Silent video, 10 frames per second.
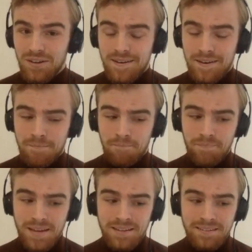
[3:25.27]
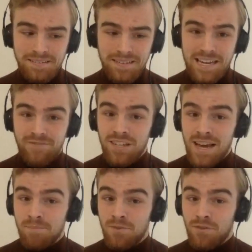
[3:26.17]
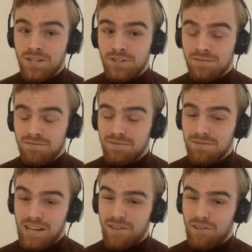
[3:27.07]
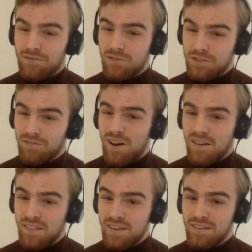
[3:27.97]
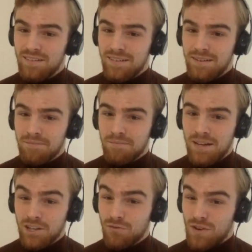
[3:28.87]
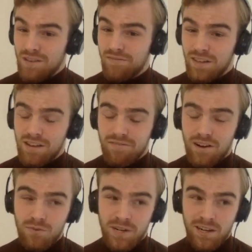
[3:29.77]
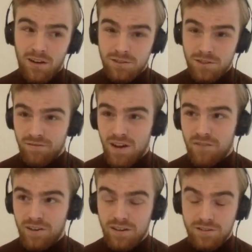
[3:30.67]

and even the admiration he felt for his father, and the grief that he felt when he lost his father.